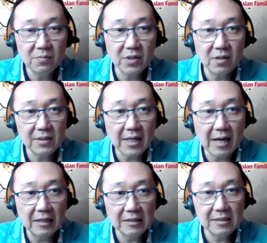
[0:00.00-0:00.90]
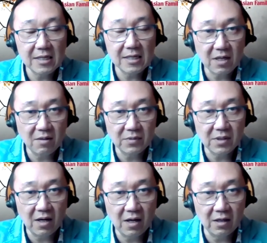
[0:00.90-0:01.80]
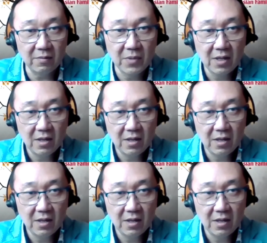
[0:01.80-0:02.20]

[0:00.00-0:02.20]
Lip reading: because I understand sometimes